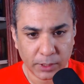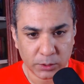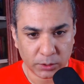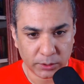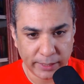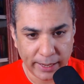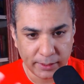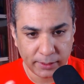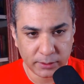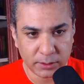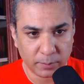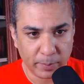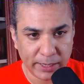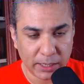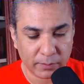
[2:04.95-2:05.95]
So that is
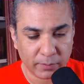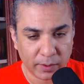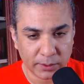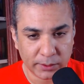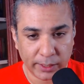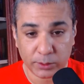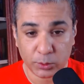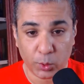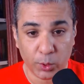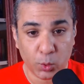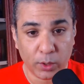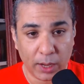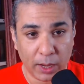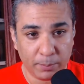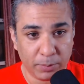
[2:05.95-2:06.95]
the metaverse. It's going
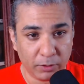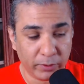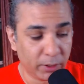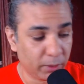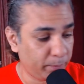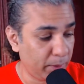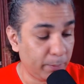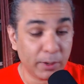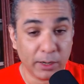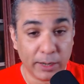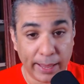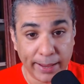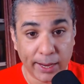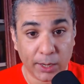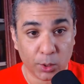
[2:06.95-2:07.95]
to happen whether people
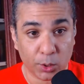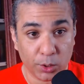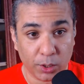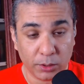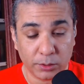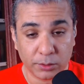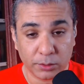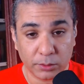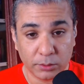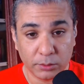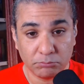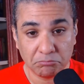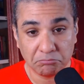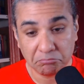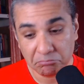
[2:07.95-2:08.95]
like it or not.
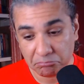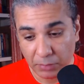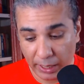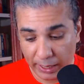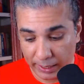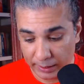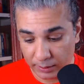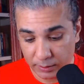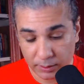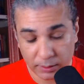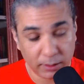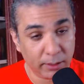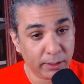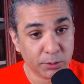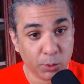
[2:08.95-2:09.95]
And
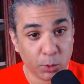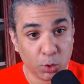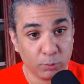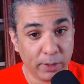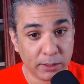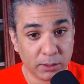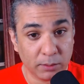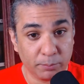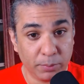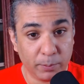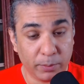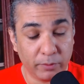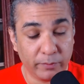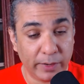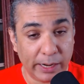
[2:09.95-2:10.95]
it's going to make some
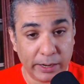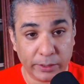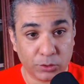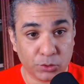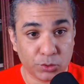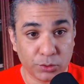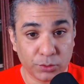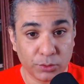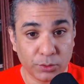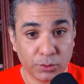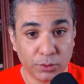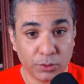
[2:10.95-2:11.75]
people very rich.